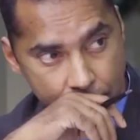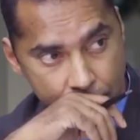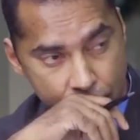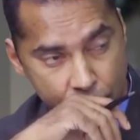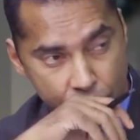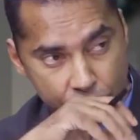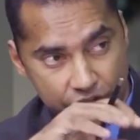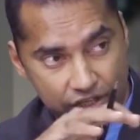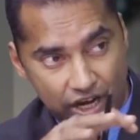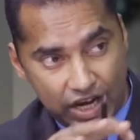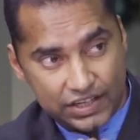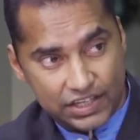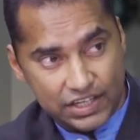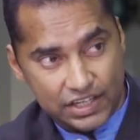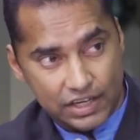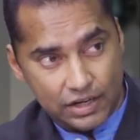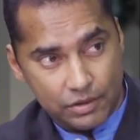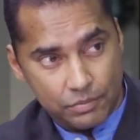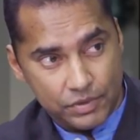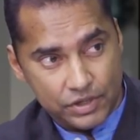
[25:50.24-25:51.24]
So
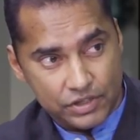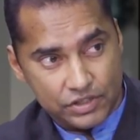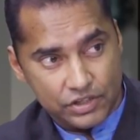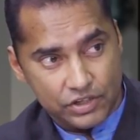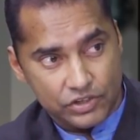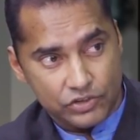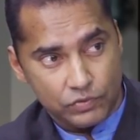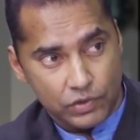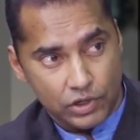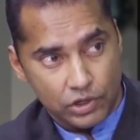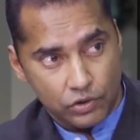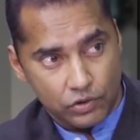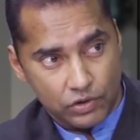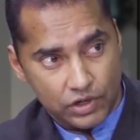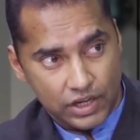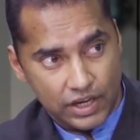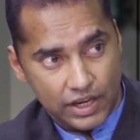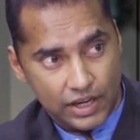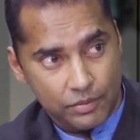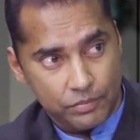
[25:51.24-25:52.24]
tactical measures will not
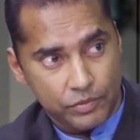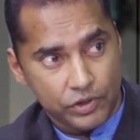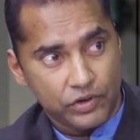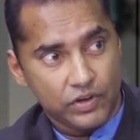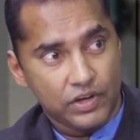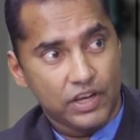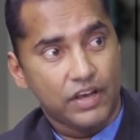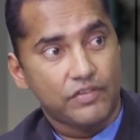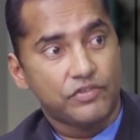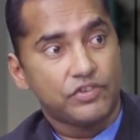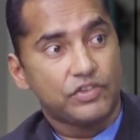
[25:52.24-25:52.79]
help, you need to have